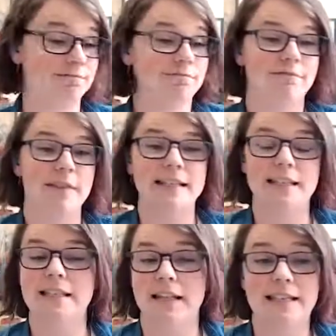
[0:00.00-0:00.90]
as it
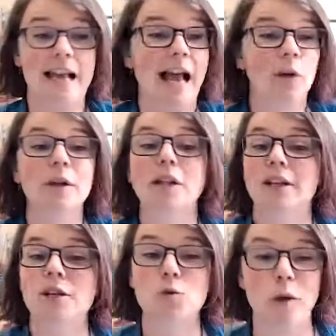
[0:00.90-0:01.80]
says, how a
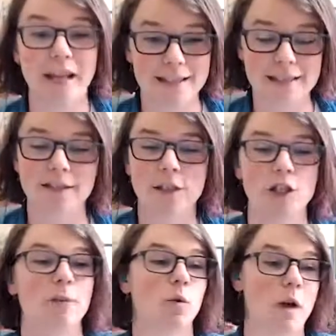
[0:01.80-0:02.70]
launch went,
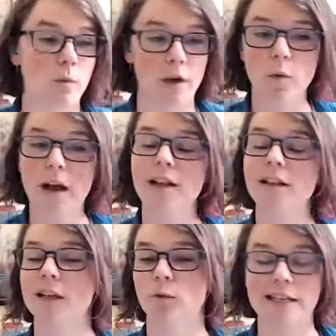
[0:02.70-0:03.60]
determine what went well
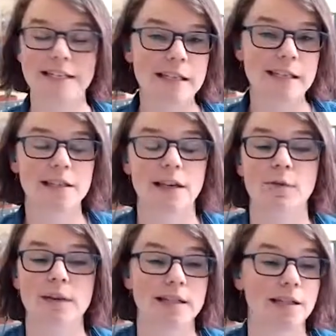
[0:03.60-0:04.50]
and what didn't at a
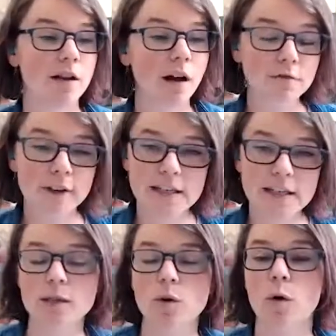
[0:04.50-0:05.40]
recent
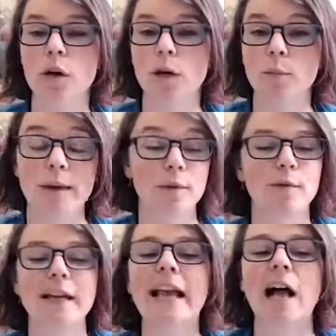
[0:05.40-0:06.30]
conference, or maybe
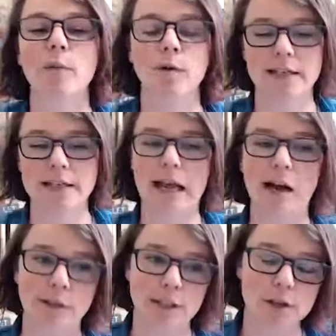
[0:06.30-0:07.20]
recap a recent
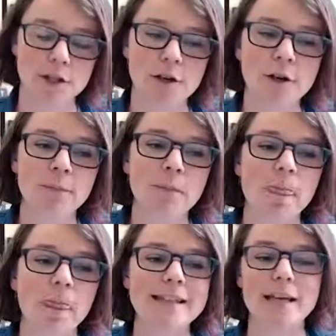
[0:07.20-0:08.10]
outage.
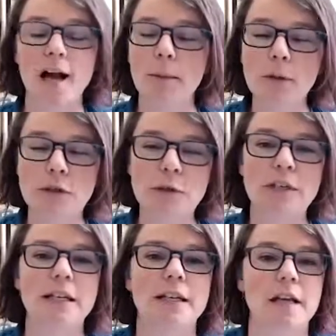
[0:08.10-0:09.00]
It's an
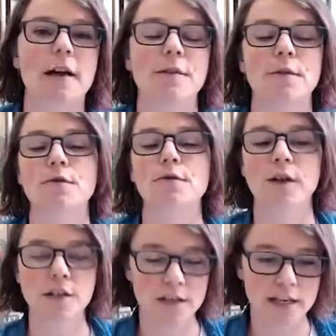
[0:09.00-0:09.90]
opportunity to talk through
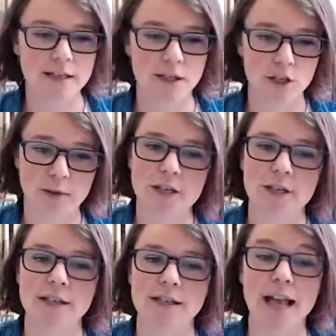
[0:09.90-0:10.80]
frustrating
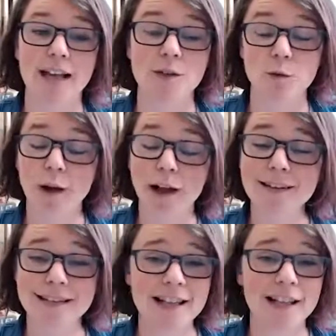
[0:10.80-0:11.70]
situations as well
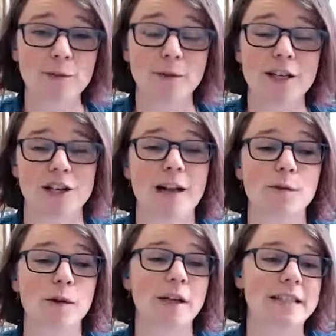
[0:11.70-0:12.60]
as celebrate
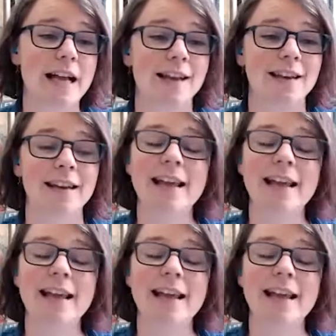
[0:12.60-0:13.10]
jobs well done.